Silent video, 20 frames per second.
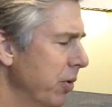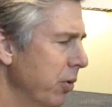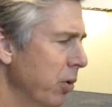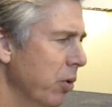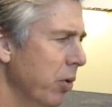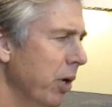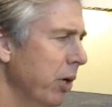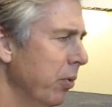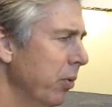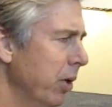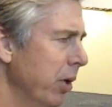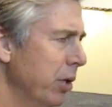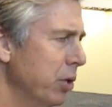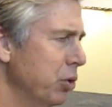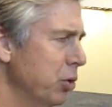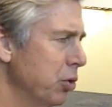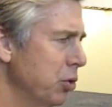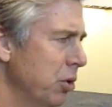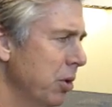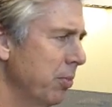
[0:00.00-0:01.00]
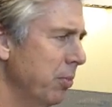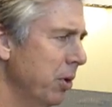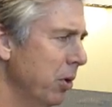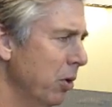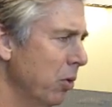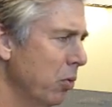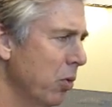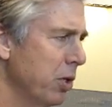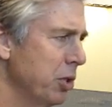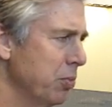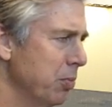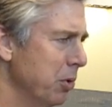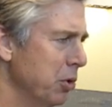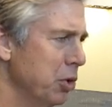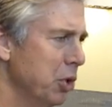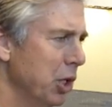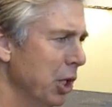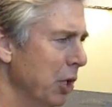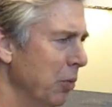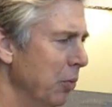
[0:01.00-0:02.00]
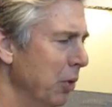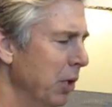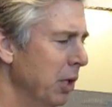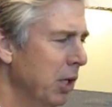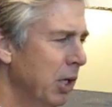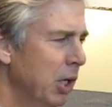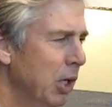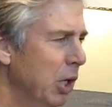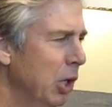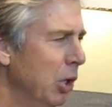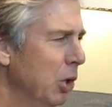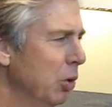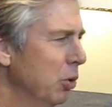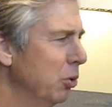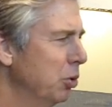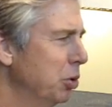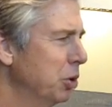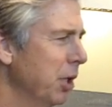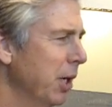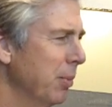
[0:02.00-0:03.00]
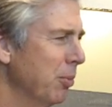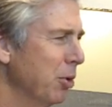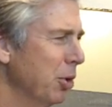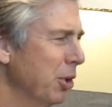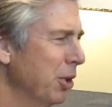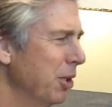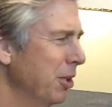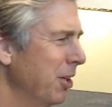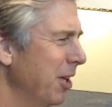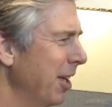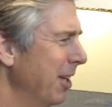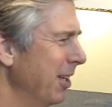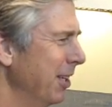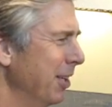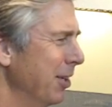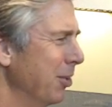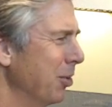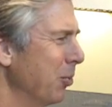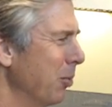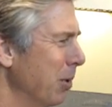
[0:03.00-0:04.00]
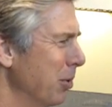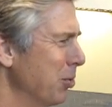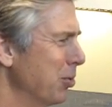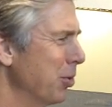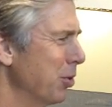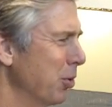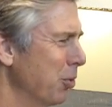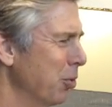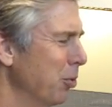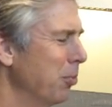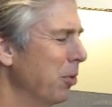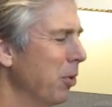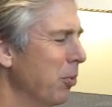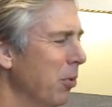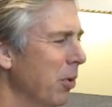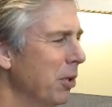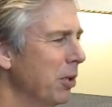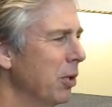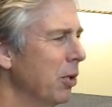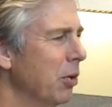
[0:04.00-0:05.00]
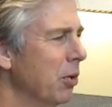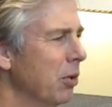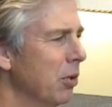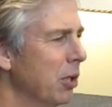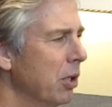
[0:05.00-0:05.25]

We have a great relationship here in West Michigan with Lew Chamberlin and Denny and the rest of the group that run the,